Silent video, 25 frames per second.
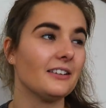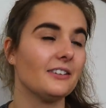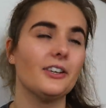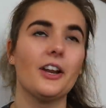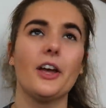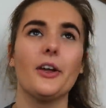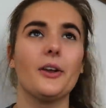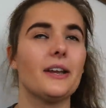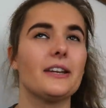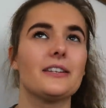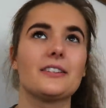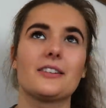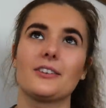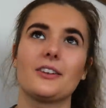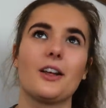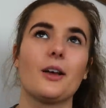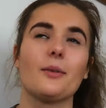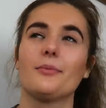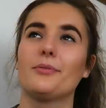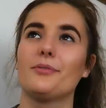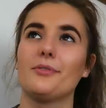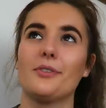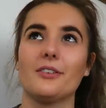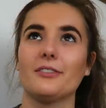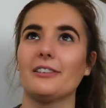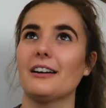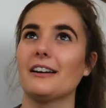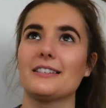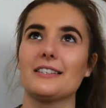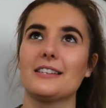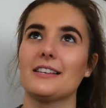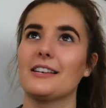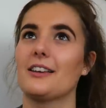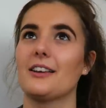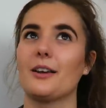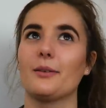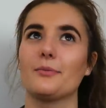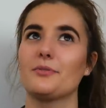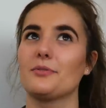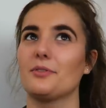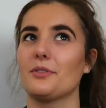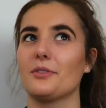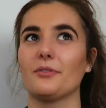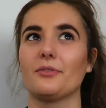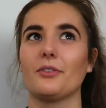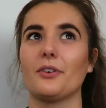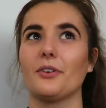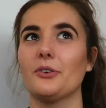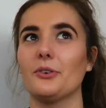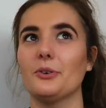No, he doesn't come through our attic. He comes through
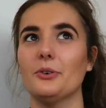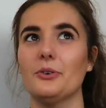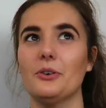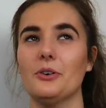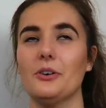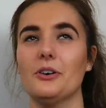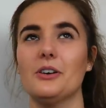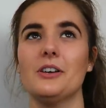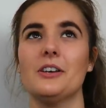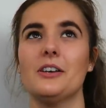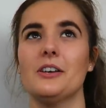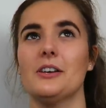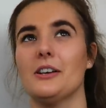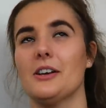the front door.